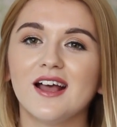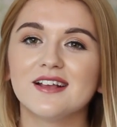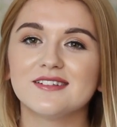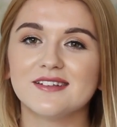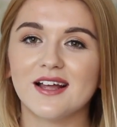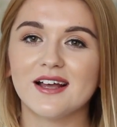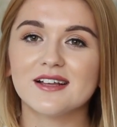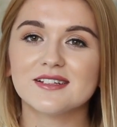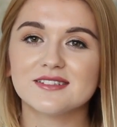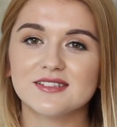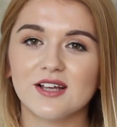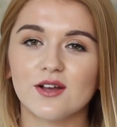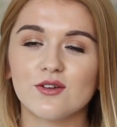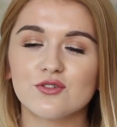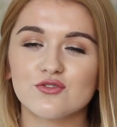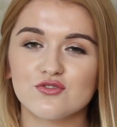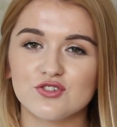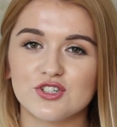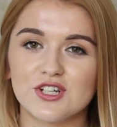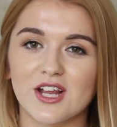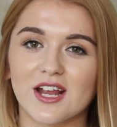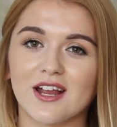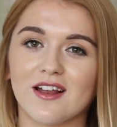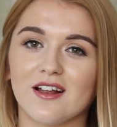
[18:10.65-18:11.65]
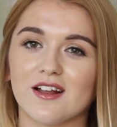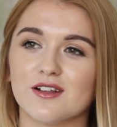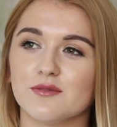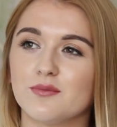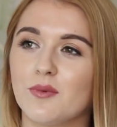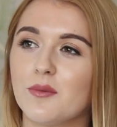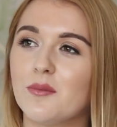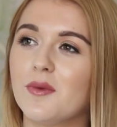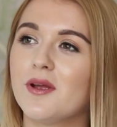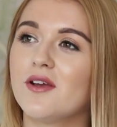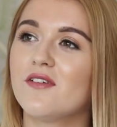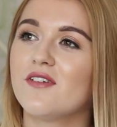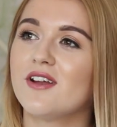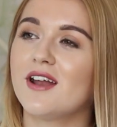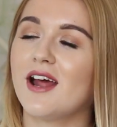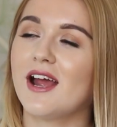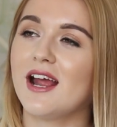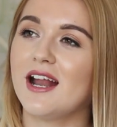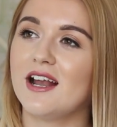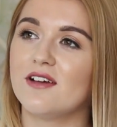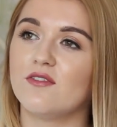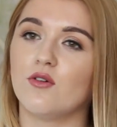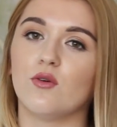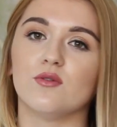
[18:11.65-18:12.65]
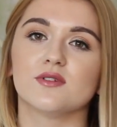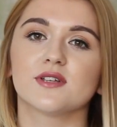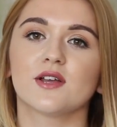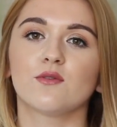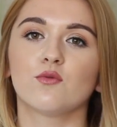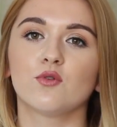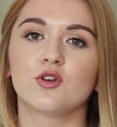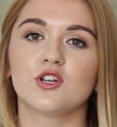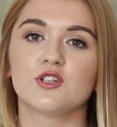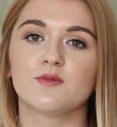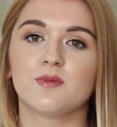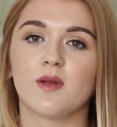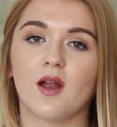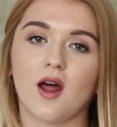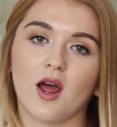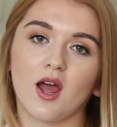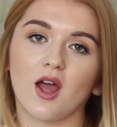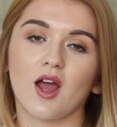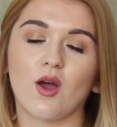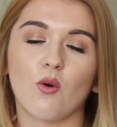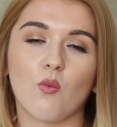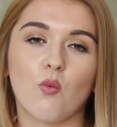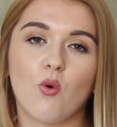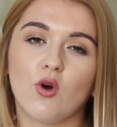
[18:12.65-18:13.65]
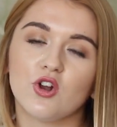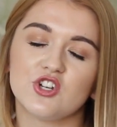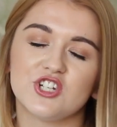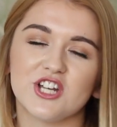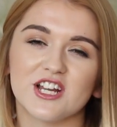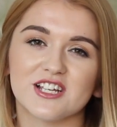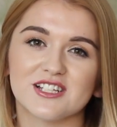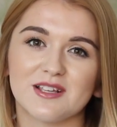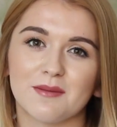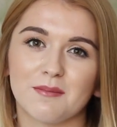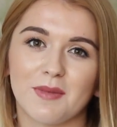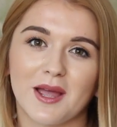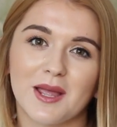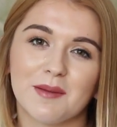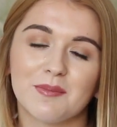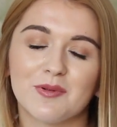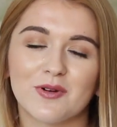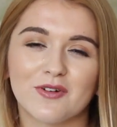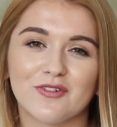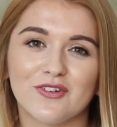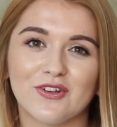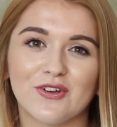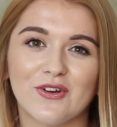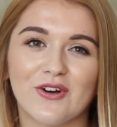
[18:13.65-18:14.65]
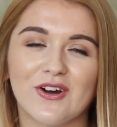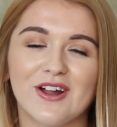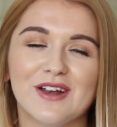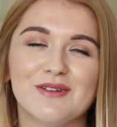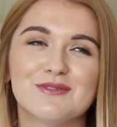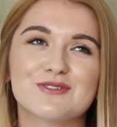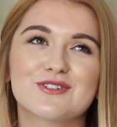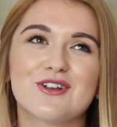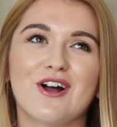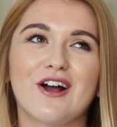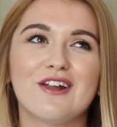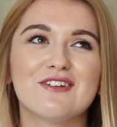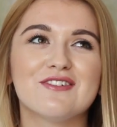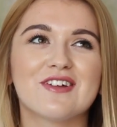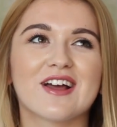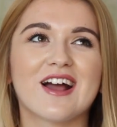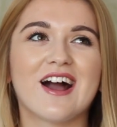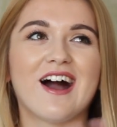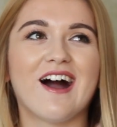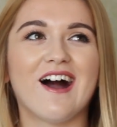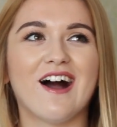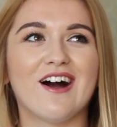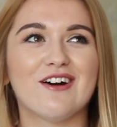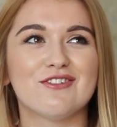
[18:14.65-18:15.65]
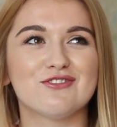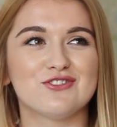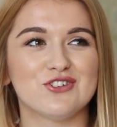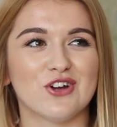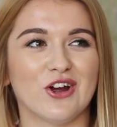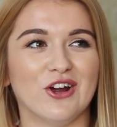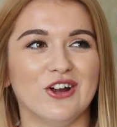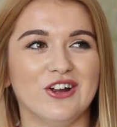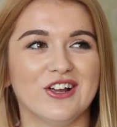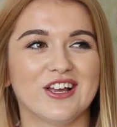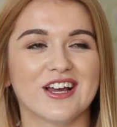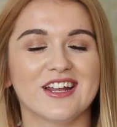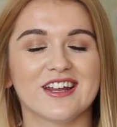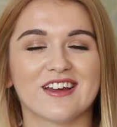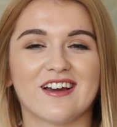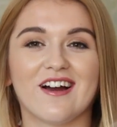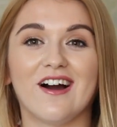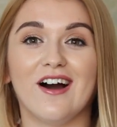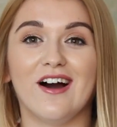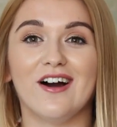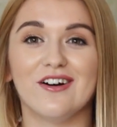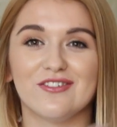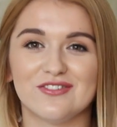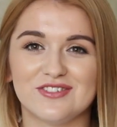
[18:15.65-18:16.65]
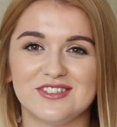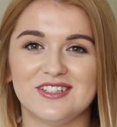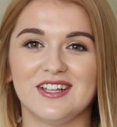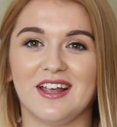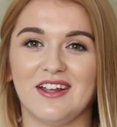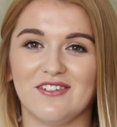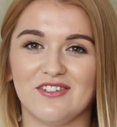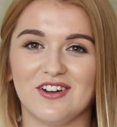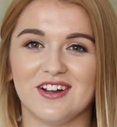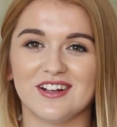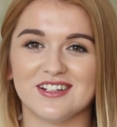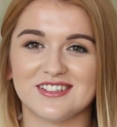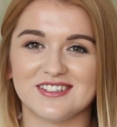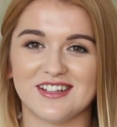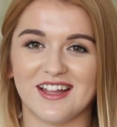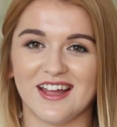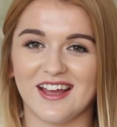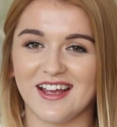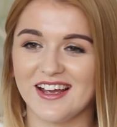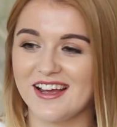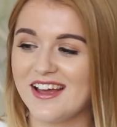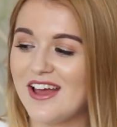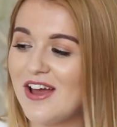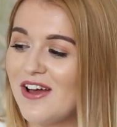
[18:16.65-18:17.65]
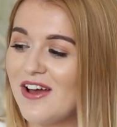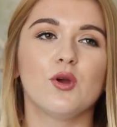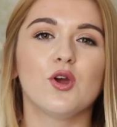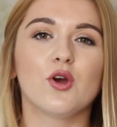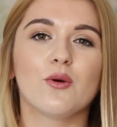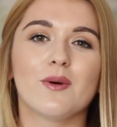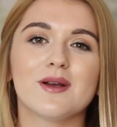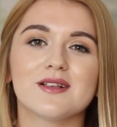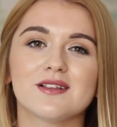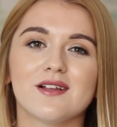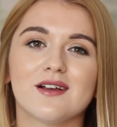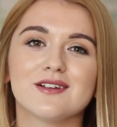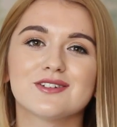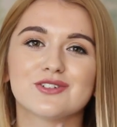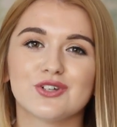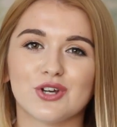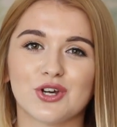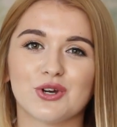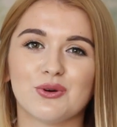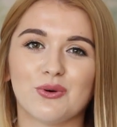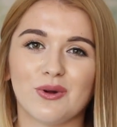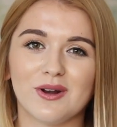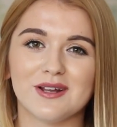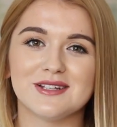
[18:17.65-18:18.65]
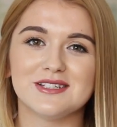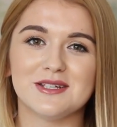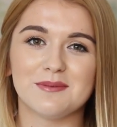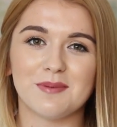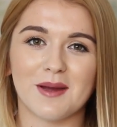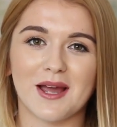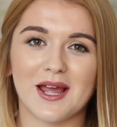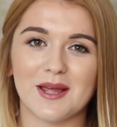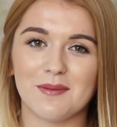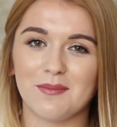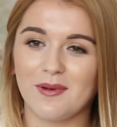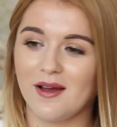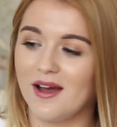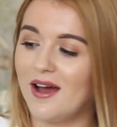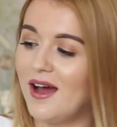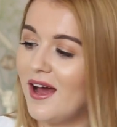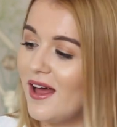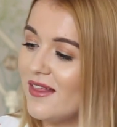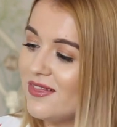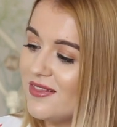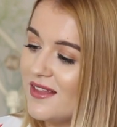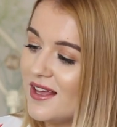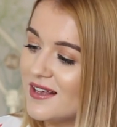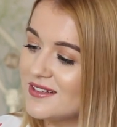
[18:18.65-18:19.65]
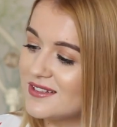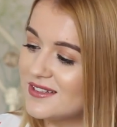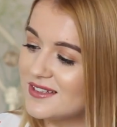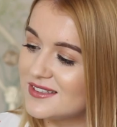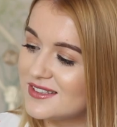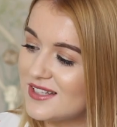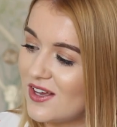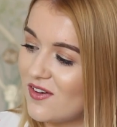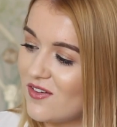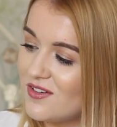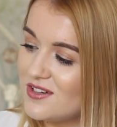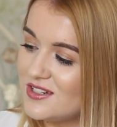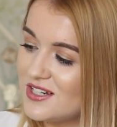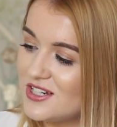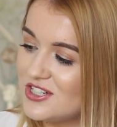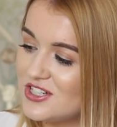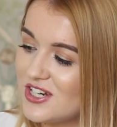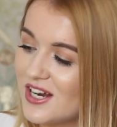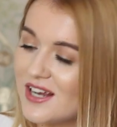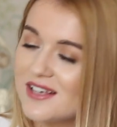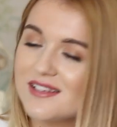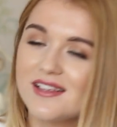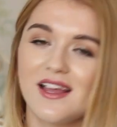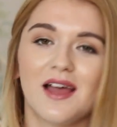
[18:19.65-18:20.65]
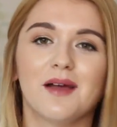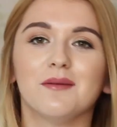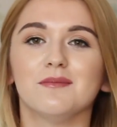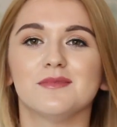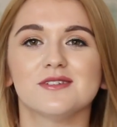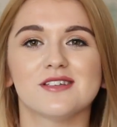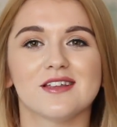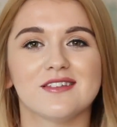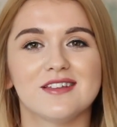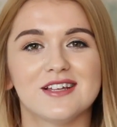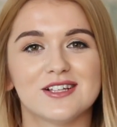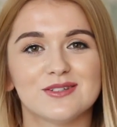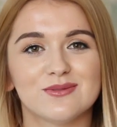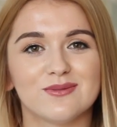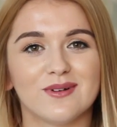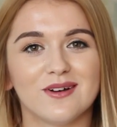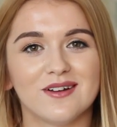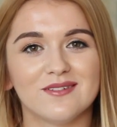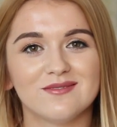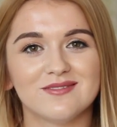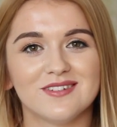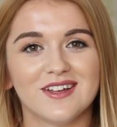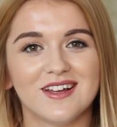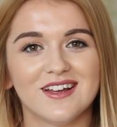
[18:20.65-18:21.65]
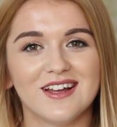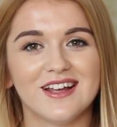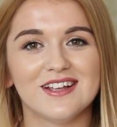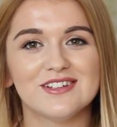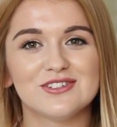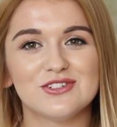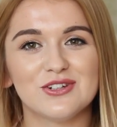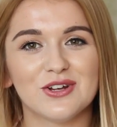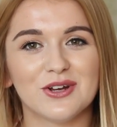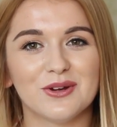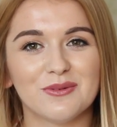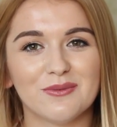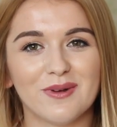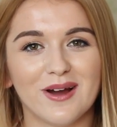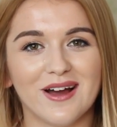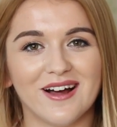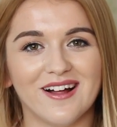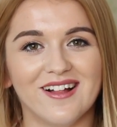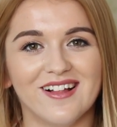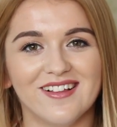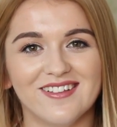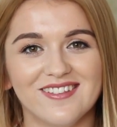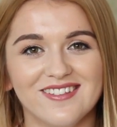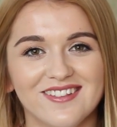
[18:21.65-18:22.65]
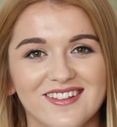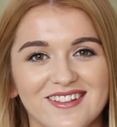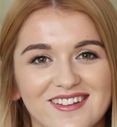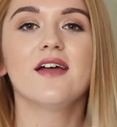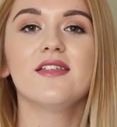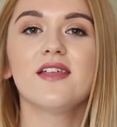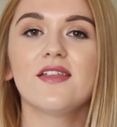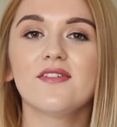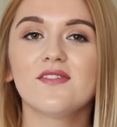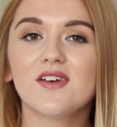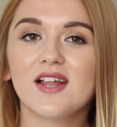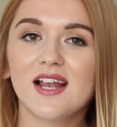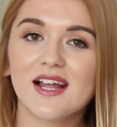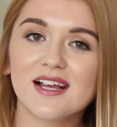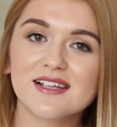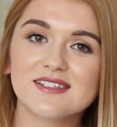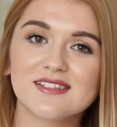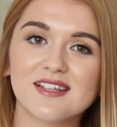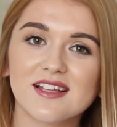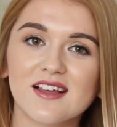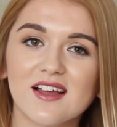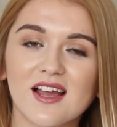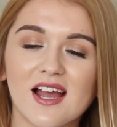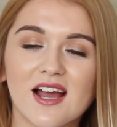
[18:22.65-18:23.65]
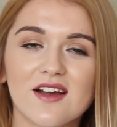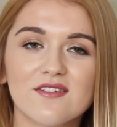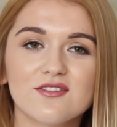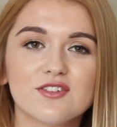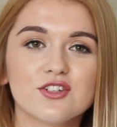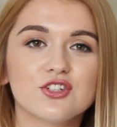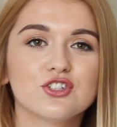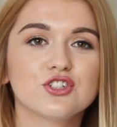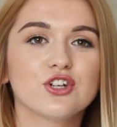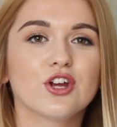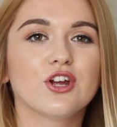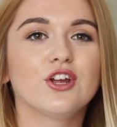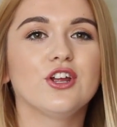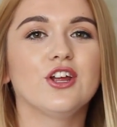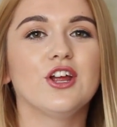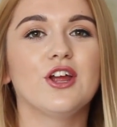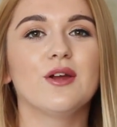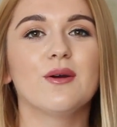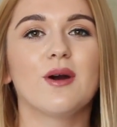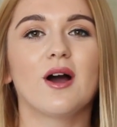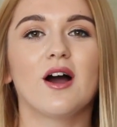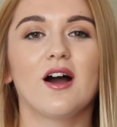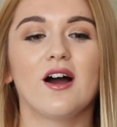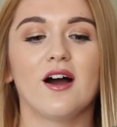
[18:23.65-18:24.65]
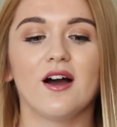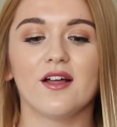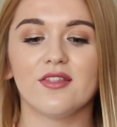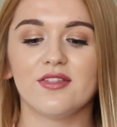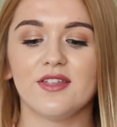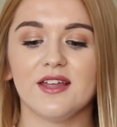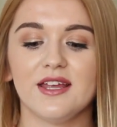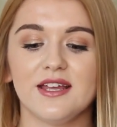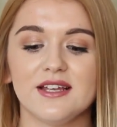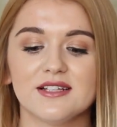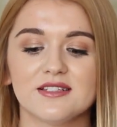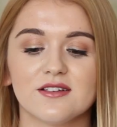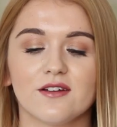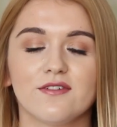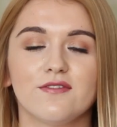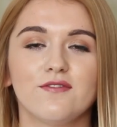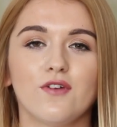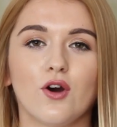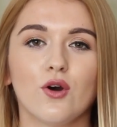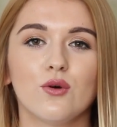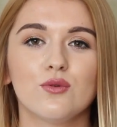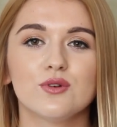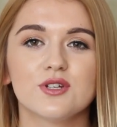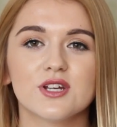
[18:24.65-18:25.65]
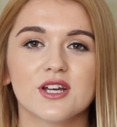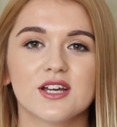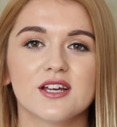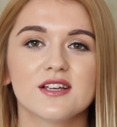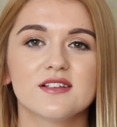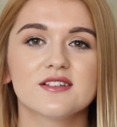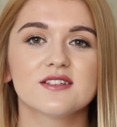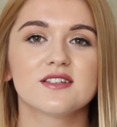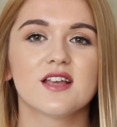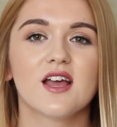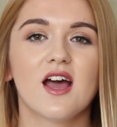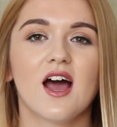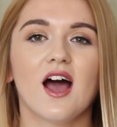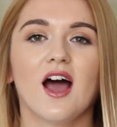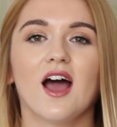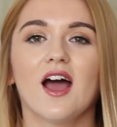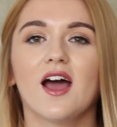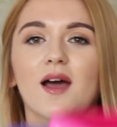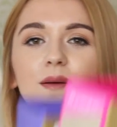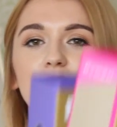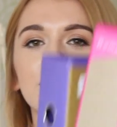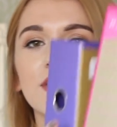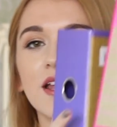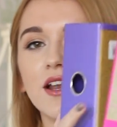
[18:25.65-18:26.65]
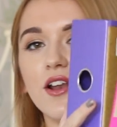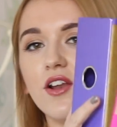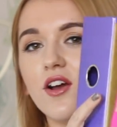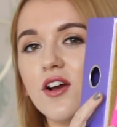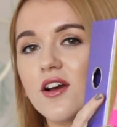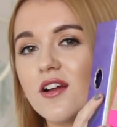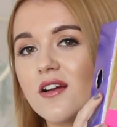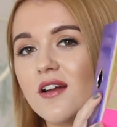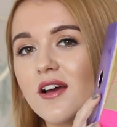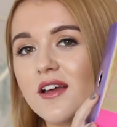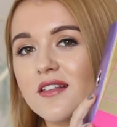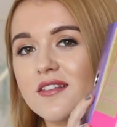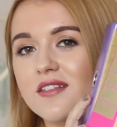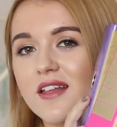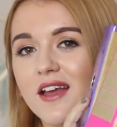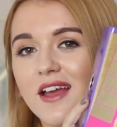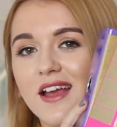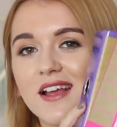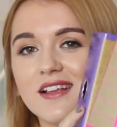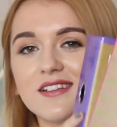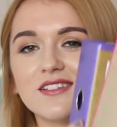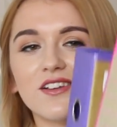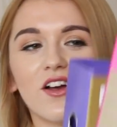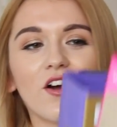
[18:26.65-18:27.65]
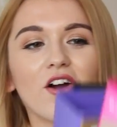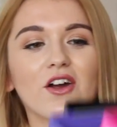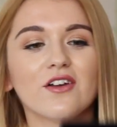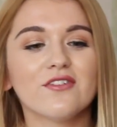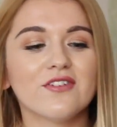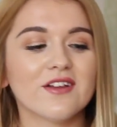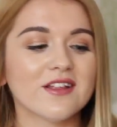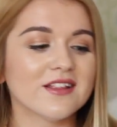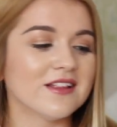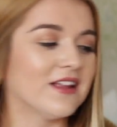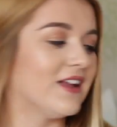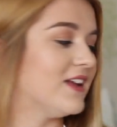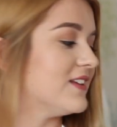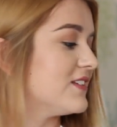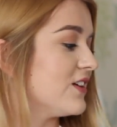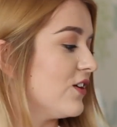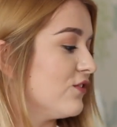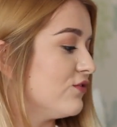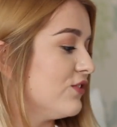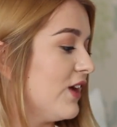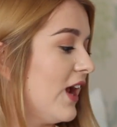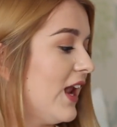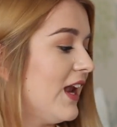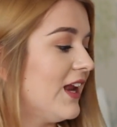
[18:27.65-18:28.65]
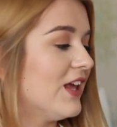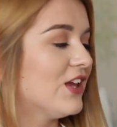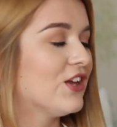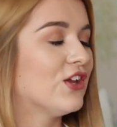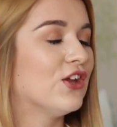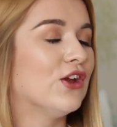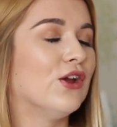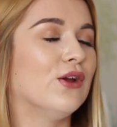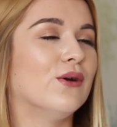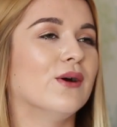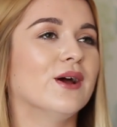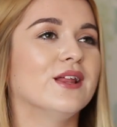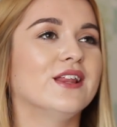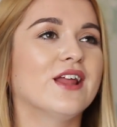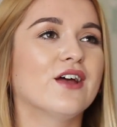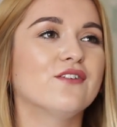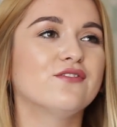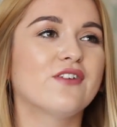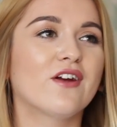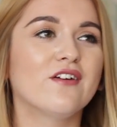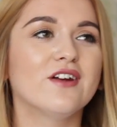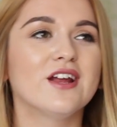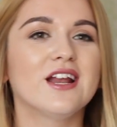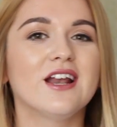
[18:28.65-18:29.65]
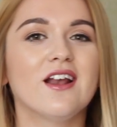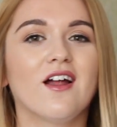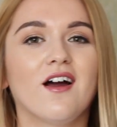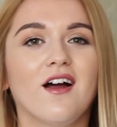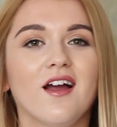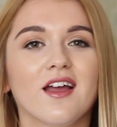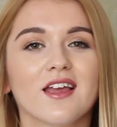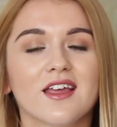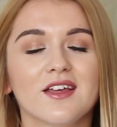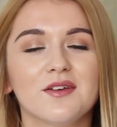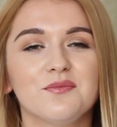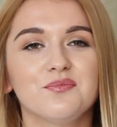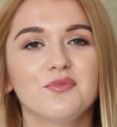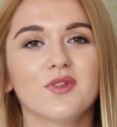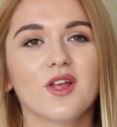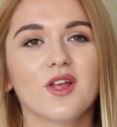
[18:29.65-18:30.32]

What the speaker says: So that sounds ridiculous. When we were in A-levels, everyone used to be like, what GSM paper have you got? And it was kind of like a half joke and a half serious thing. We always liked good quality paper, and this is 70 GSM, so this one is doing well. And then the last thing I have to show you are these folders, and they look like this. I think these are really cute, and they're very like